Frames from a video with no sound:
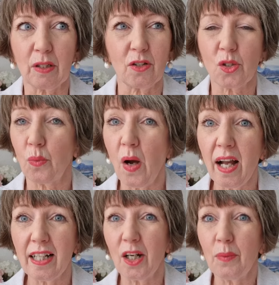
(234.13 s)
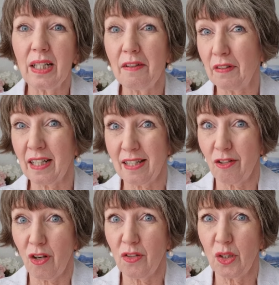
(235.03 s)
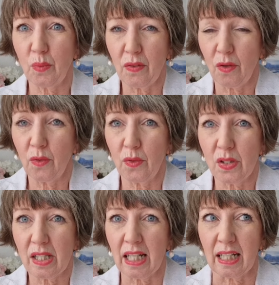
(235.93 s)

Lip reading: because why are we living surrounded with all those